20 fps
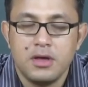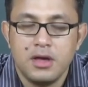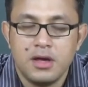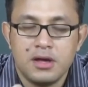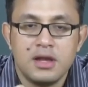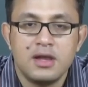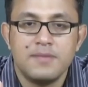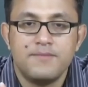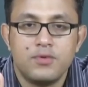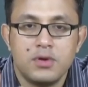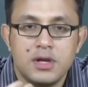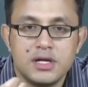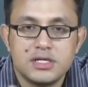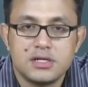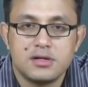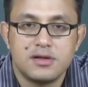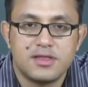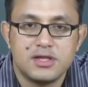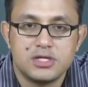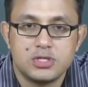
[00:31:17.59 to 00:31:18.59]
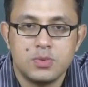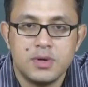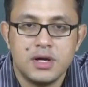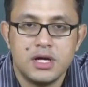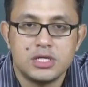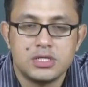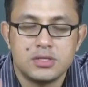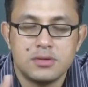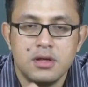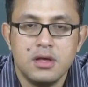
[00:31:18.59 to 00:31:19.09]
in any political
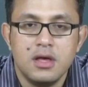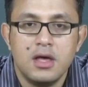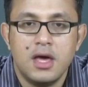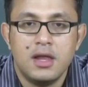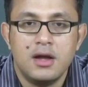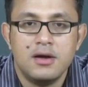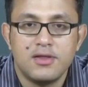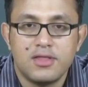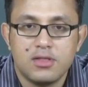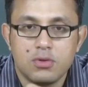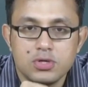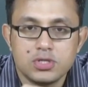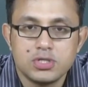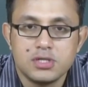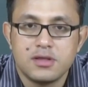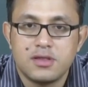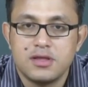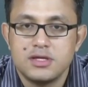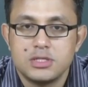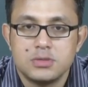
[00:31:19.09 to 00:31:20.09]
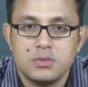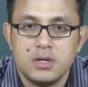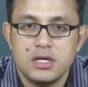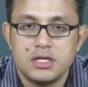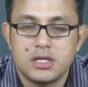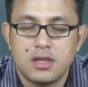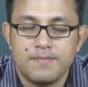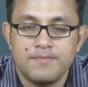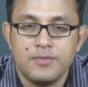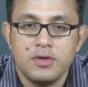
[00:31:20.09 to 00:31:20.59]
situation, in any social
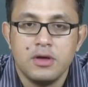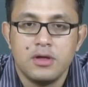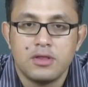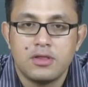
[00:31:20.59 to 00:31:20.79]
situation.